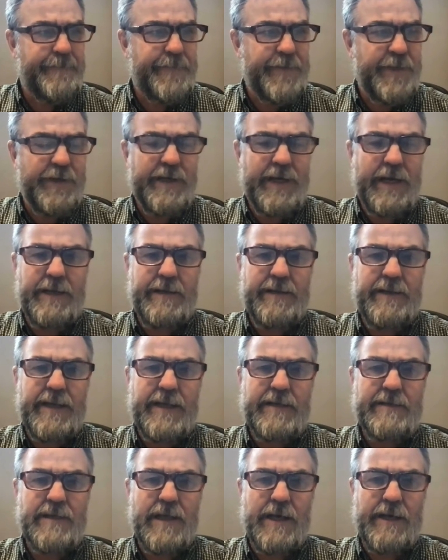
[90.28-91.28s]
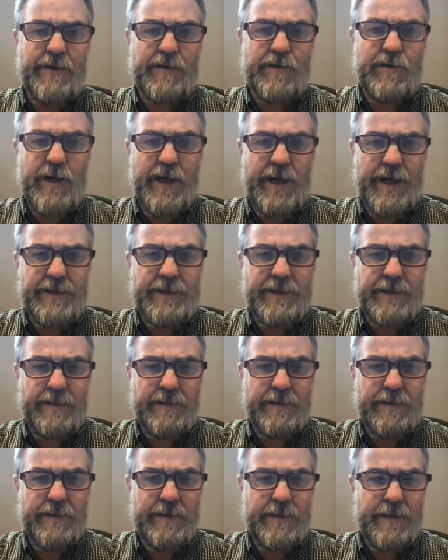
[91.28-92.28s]
You get things like
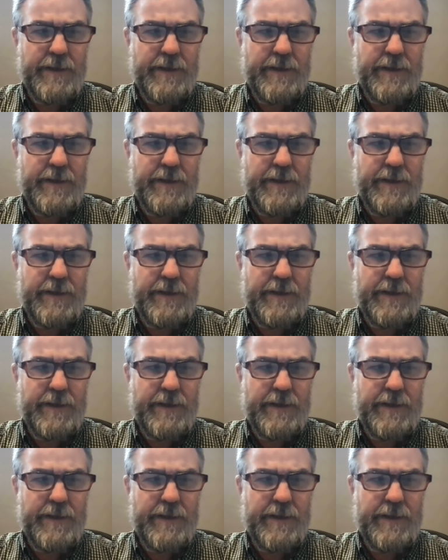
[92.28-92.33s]
creation,